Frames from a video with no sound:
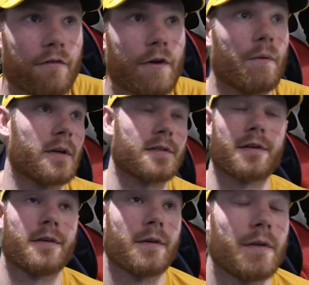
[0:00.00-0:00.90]
never know what he's
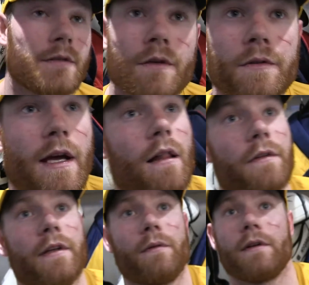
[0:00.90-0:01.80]
going to do. He's so
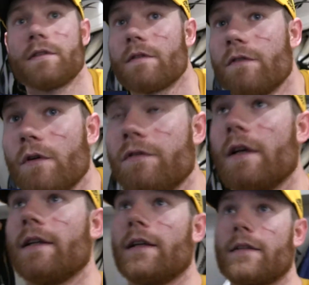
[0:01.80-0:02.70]
talented, and he's in full
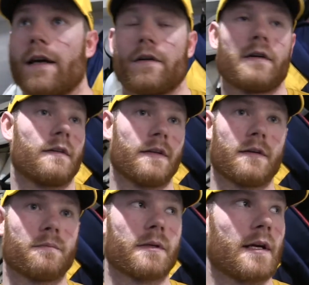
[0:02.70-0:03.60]
flight like that, or
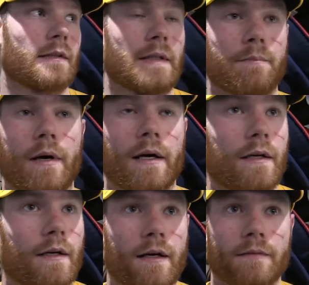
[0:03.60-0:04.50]
protecting the
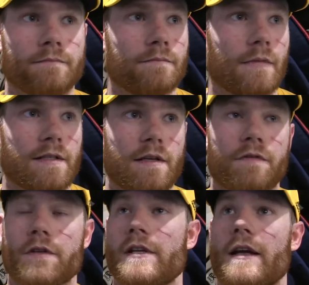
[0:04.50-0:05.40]
puck. I see
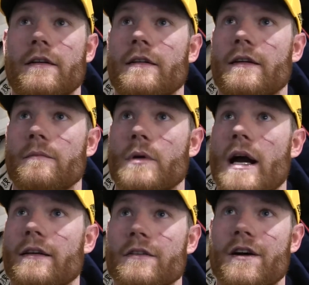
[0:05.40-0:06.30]
it firsthand in
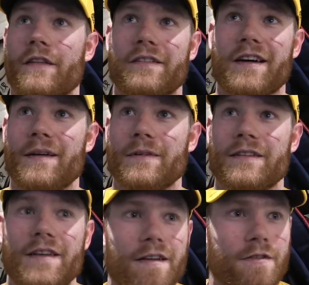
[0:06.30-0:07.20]
practice all the time.
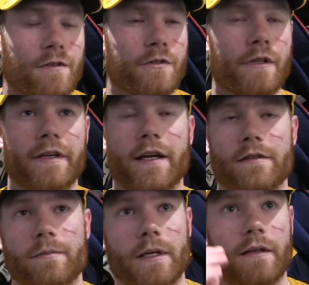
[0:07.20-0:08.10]
It's usually
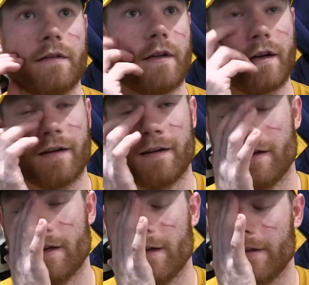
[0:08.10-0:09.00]
against me, and
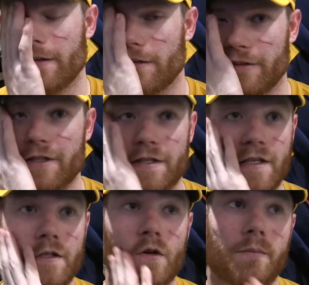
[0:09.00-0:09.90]

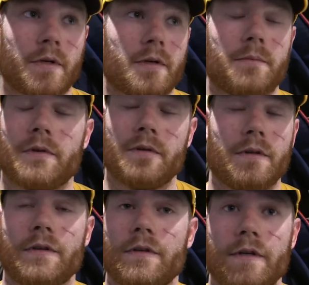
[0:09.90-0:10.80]
he's so unpredictable,
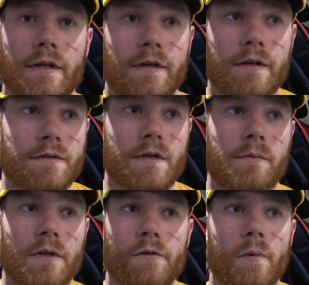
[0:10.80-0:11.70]
and that was an
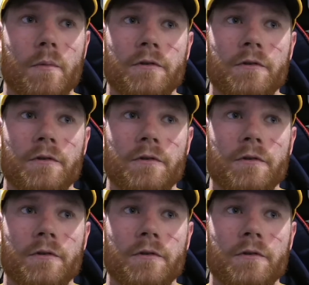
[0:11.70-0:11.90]
unbelievable